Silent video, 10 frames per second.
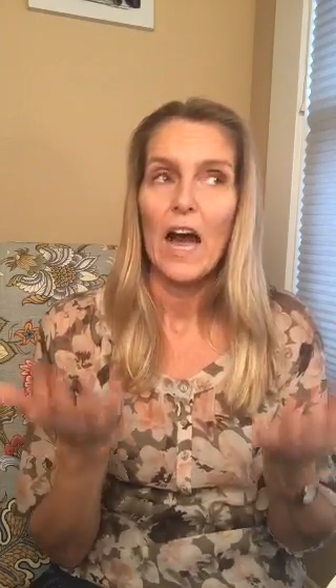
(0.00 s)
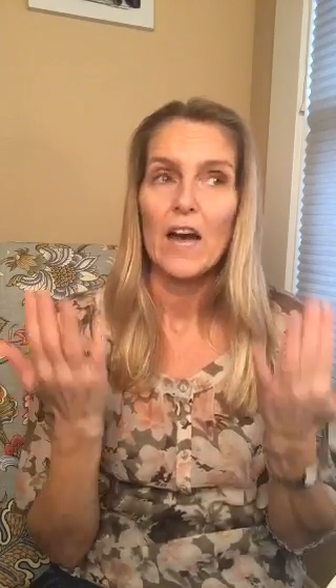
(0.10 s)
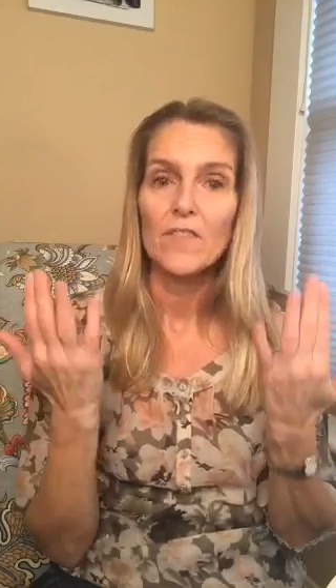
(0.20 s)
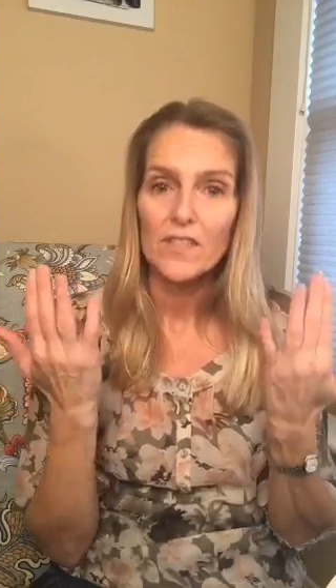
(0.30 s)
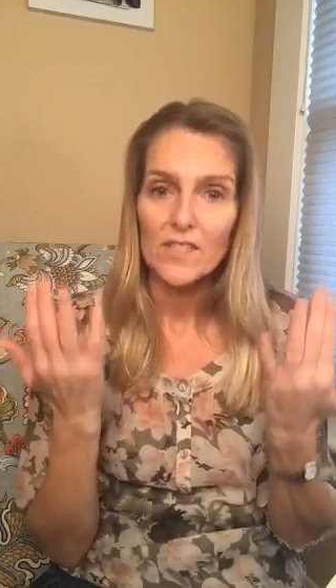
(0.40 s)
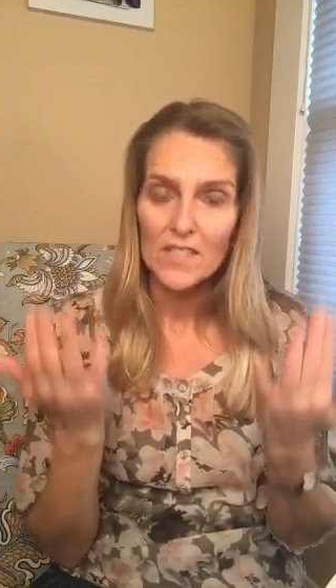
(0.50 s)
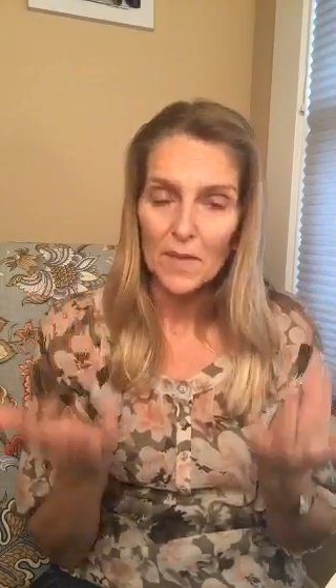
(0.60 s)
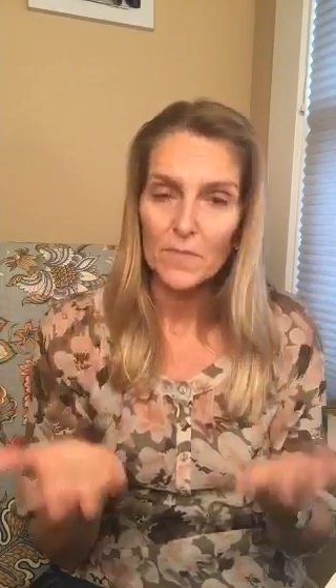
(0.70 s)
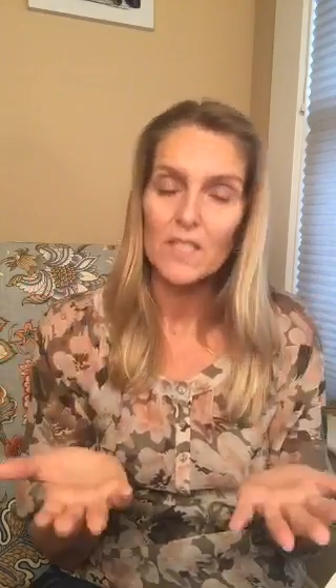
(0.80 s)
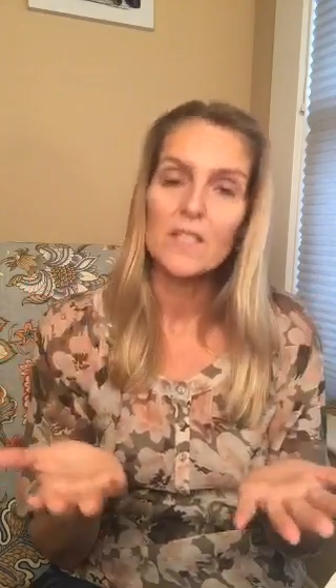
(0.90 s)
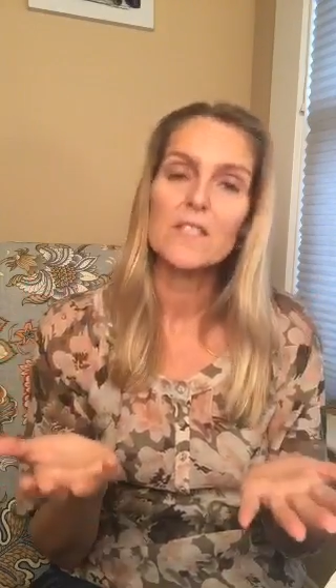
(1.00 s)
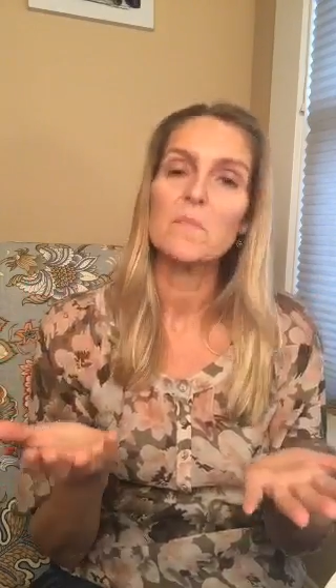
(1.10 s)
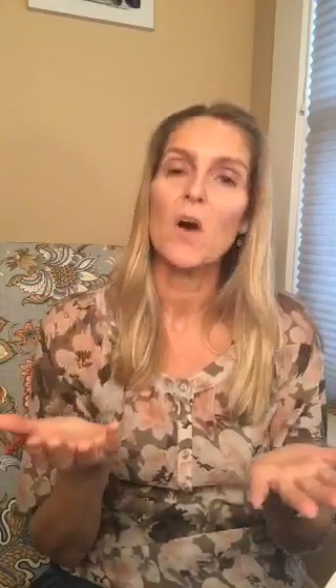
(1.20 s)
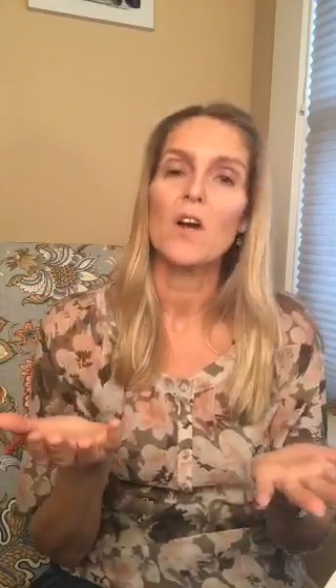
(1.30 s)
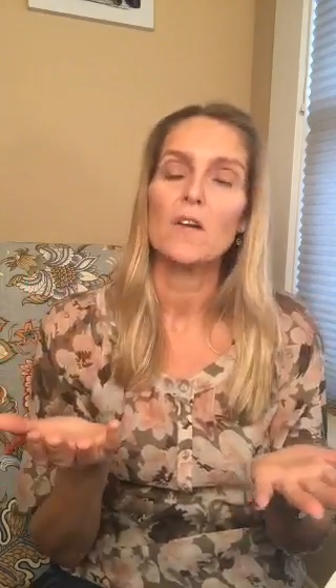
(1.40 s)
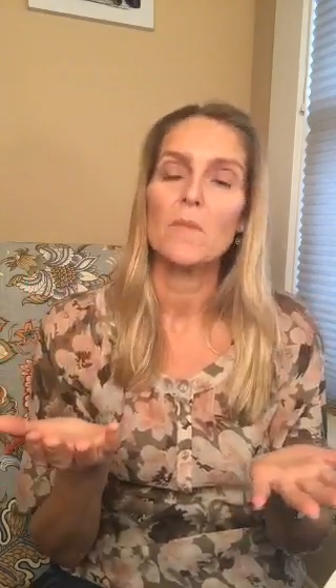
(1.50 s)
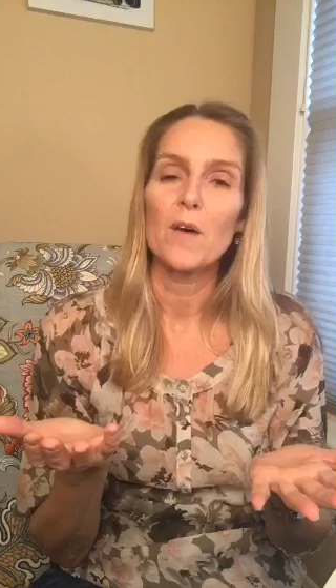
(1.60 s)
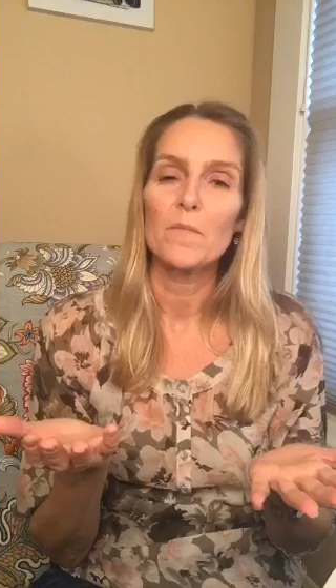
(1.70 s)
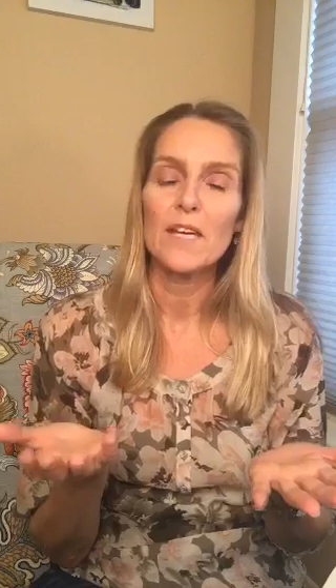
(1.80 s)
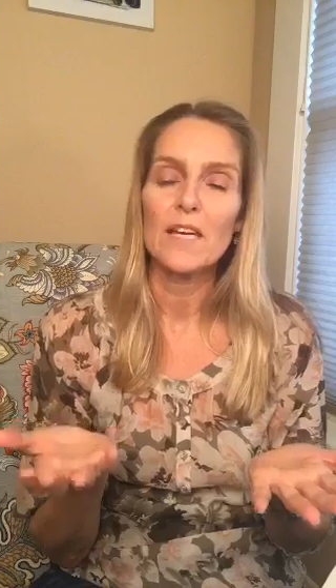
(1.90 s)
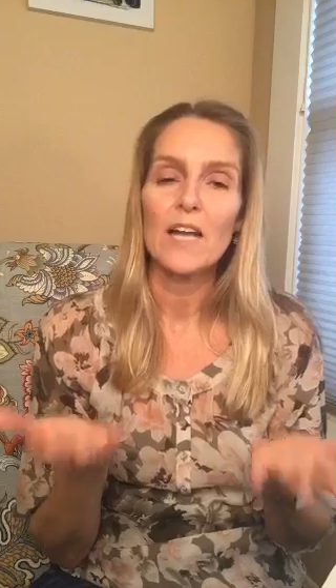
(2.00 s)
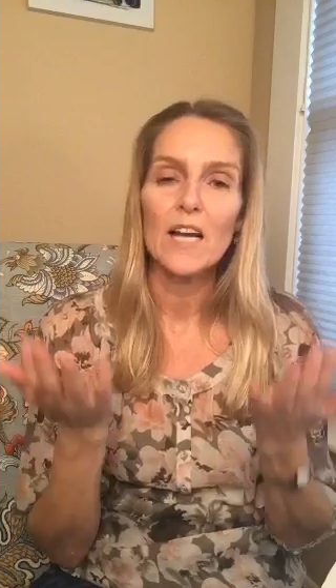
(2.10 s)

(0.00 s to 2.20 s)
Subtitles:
I've accepted this part about me.